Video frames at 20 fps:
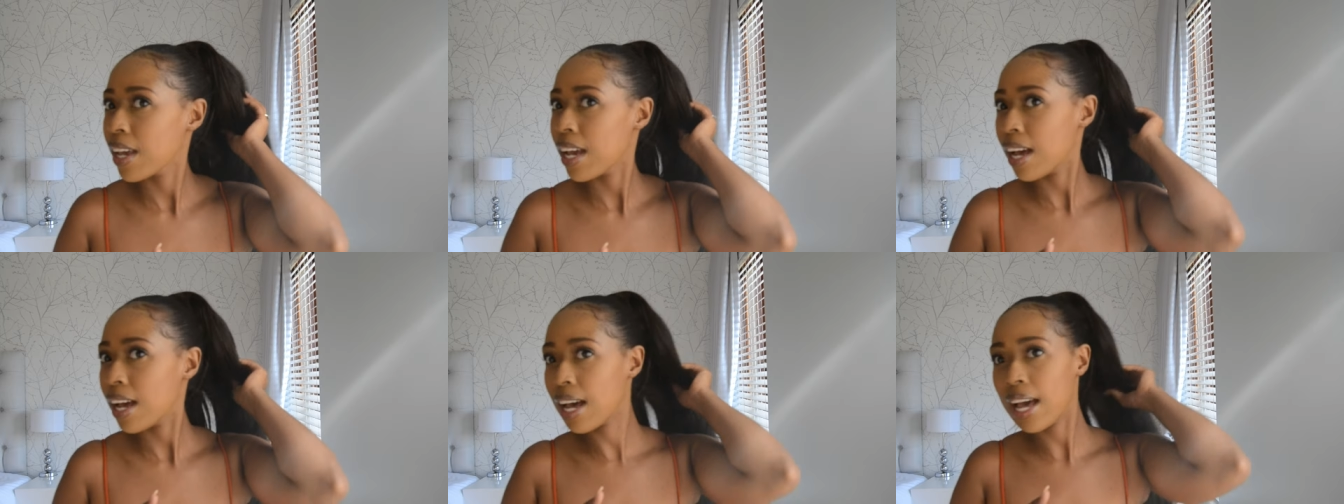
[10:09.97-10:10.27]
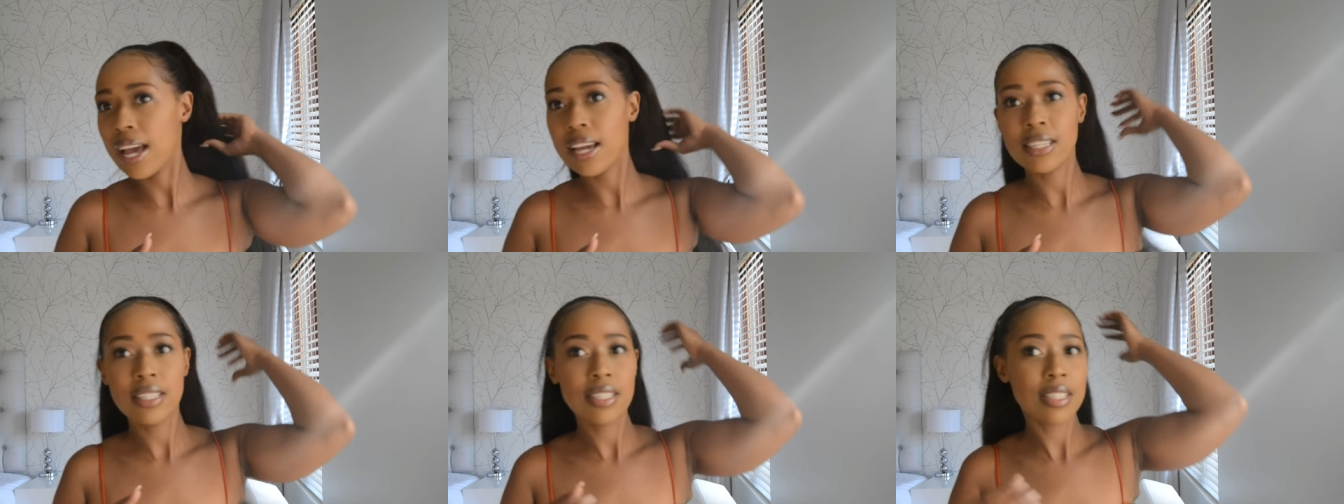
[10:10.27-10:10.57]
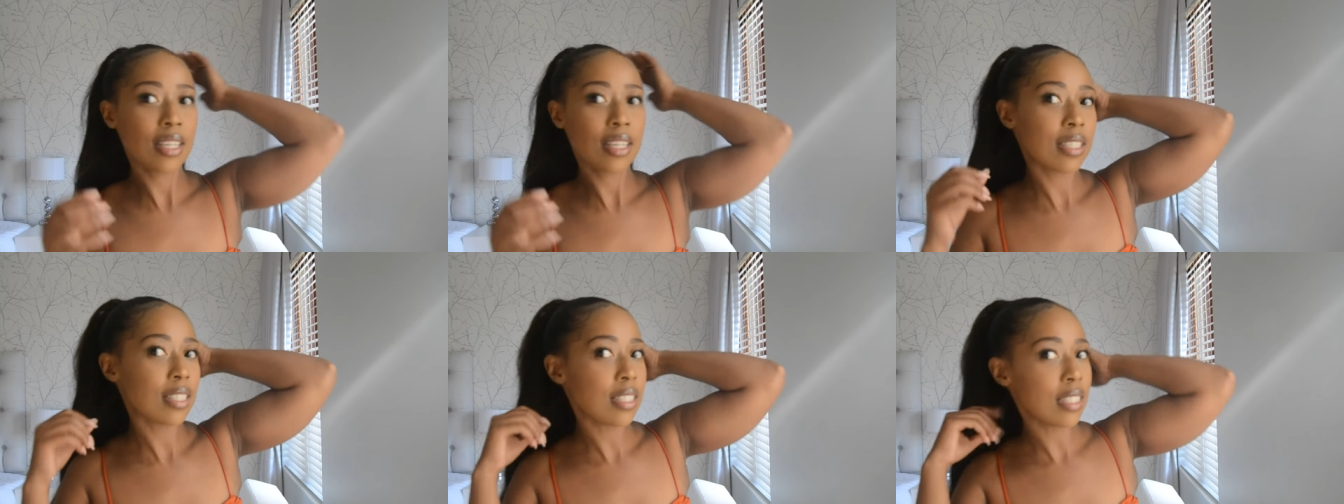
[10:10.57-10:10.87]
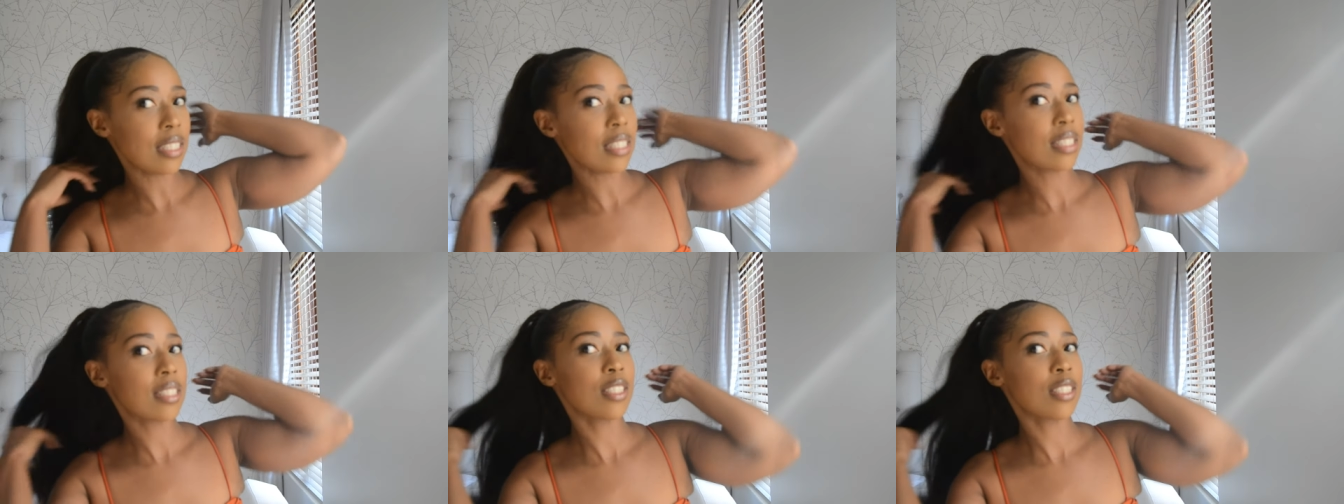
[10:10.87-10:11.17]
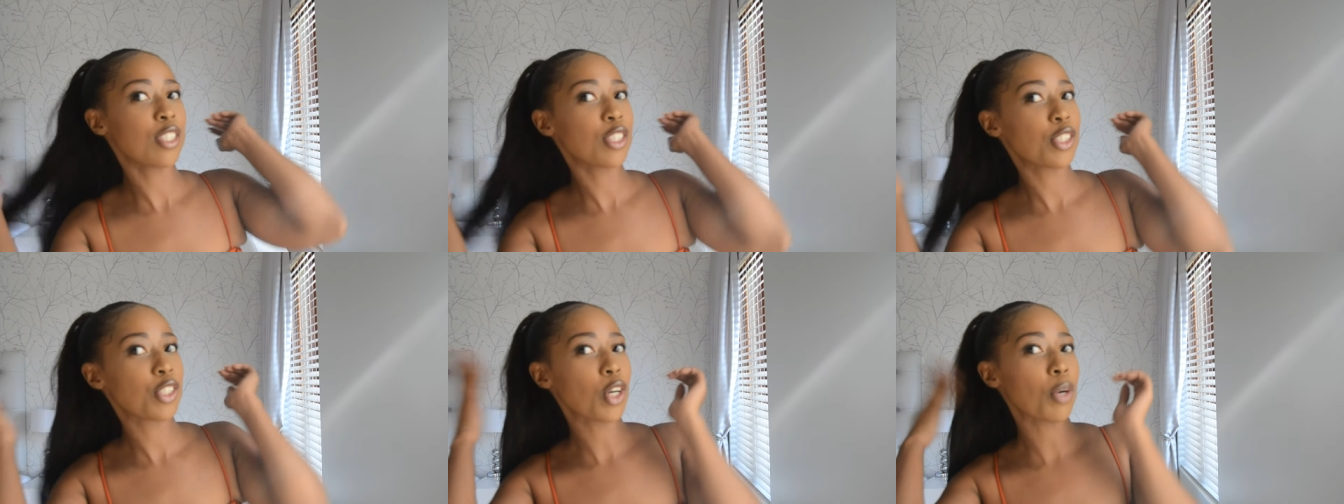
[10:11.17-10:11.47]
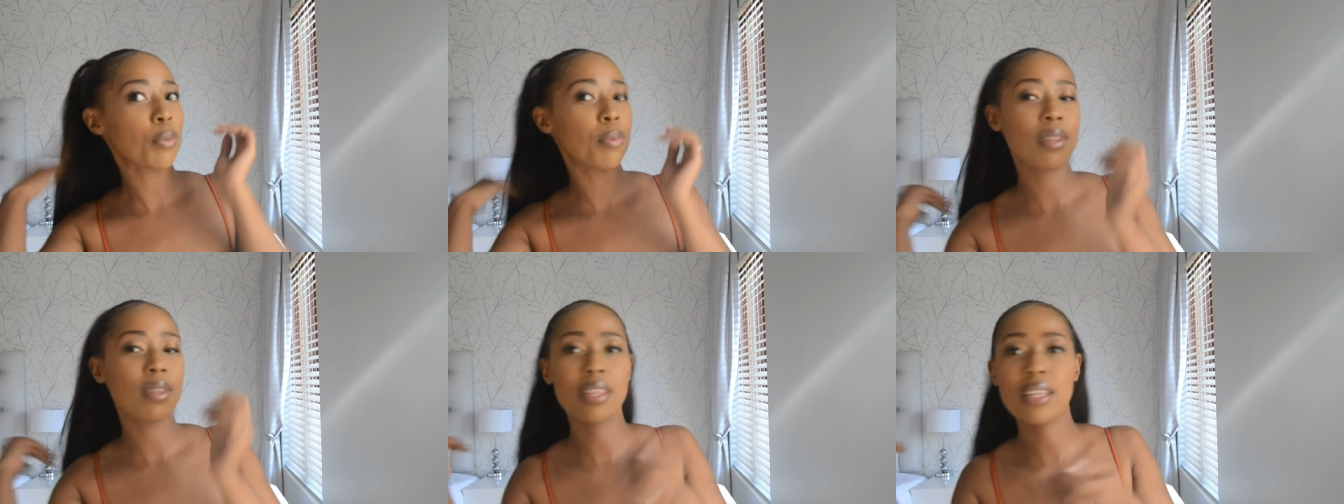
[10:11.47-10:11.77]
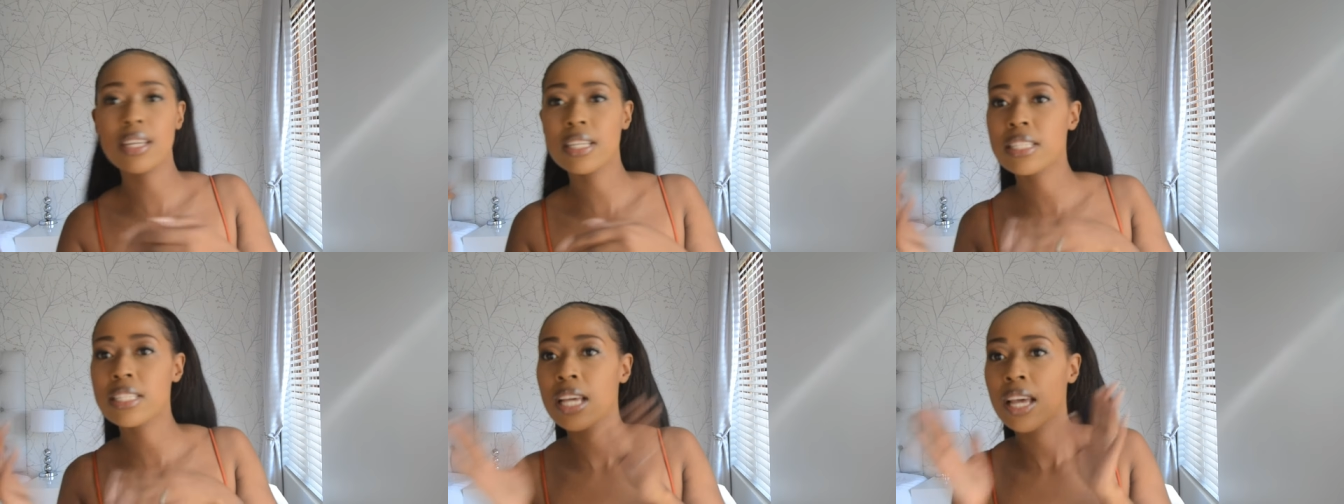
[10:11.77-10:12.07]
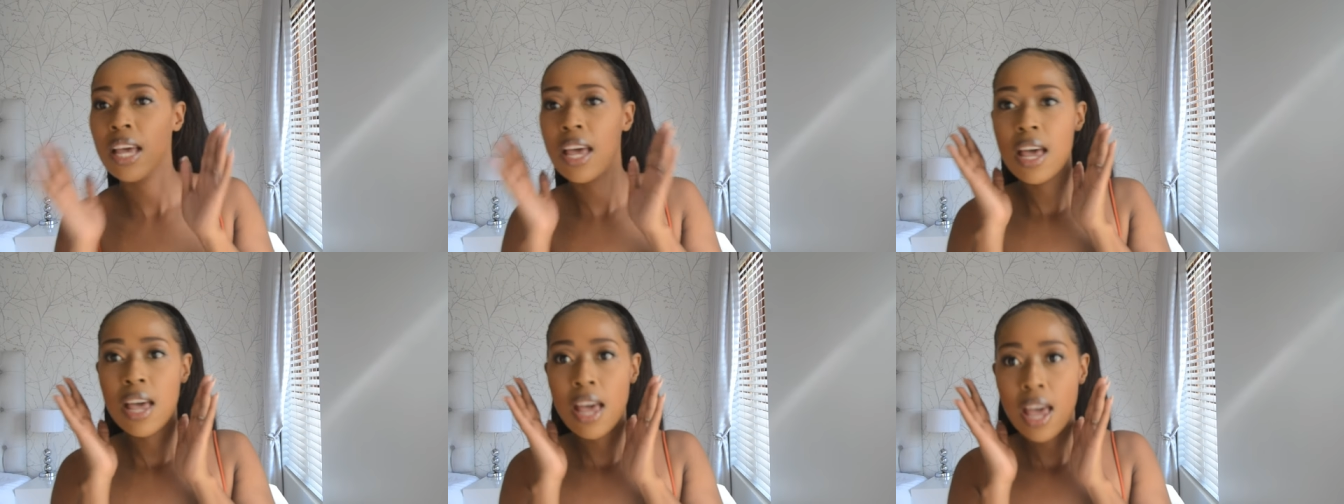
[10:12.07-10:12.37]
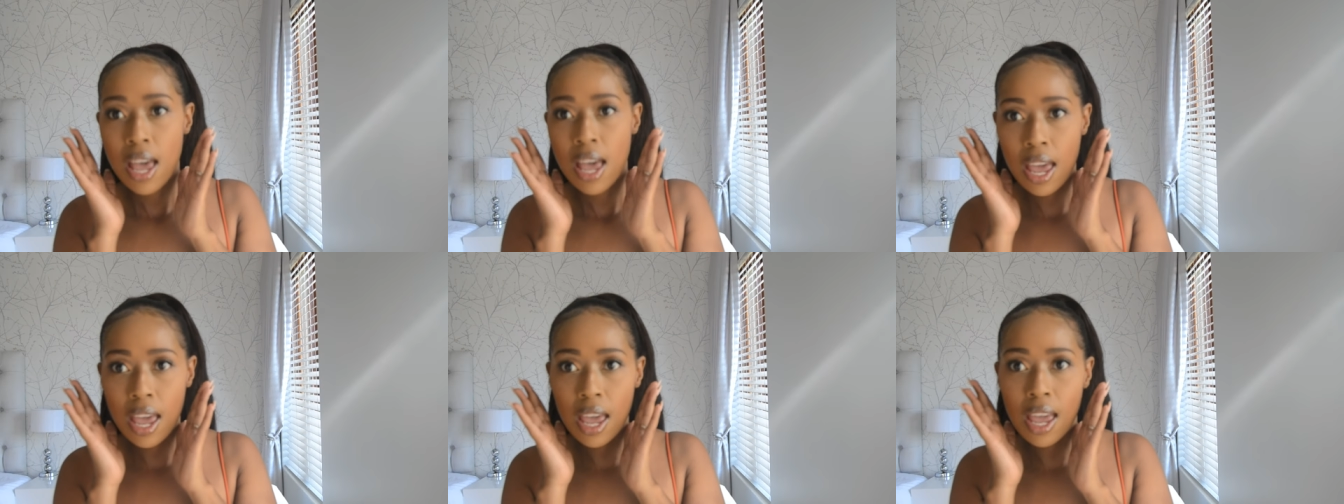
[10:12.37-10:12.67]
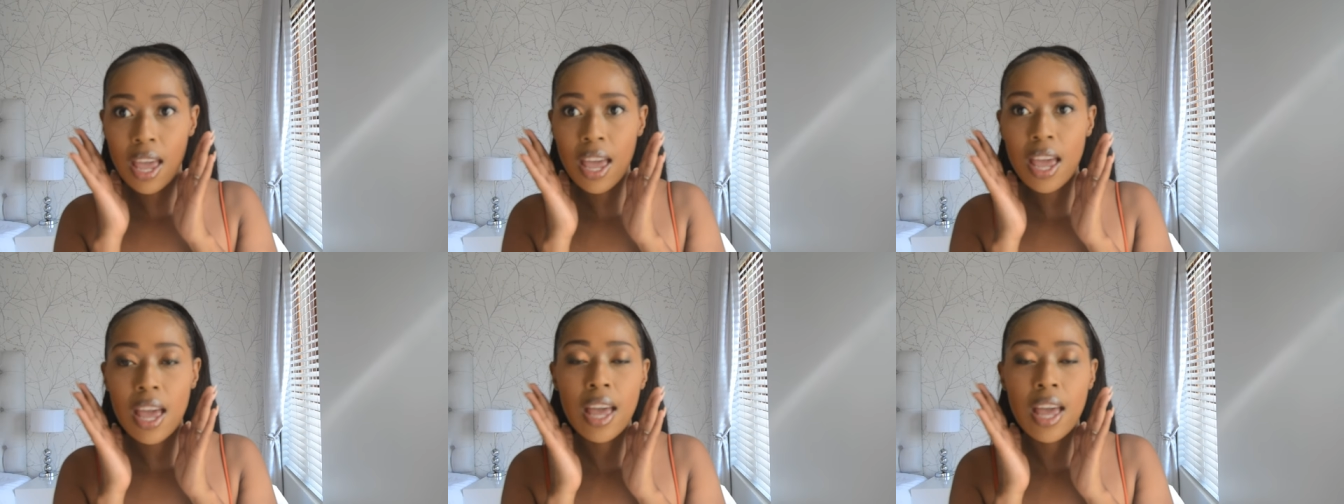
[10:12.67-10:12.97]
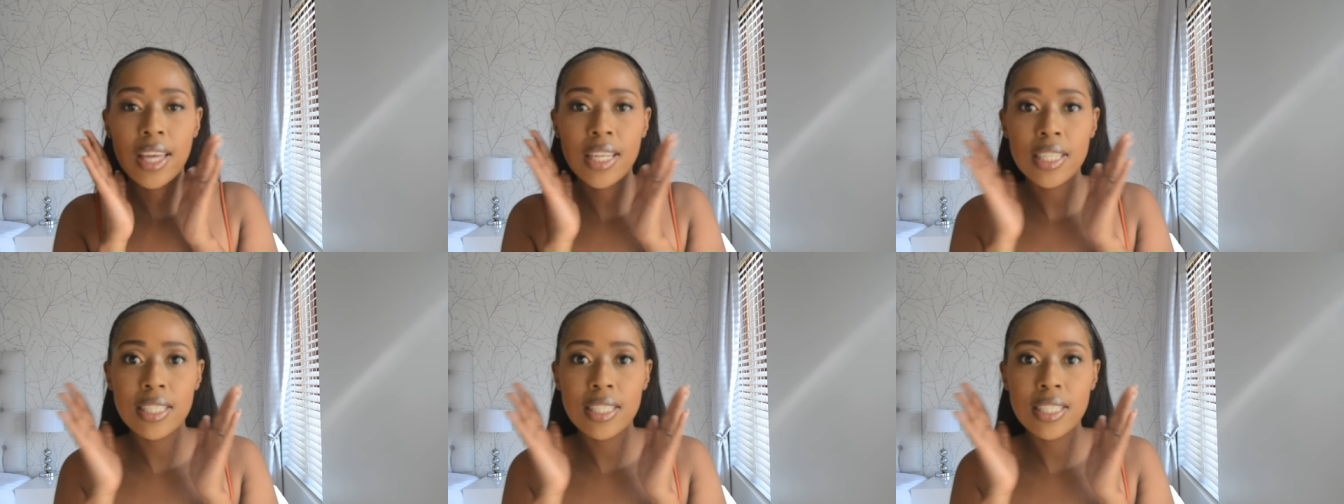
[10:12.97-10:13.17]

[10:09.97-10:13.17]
So yeah, I did a decent job with it.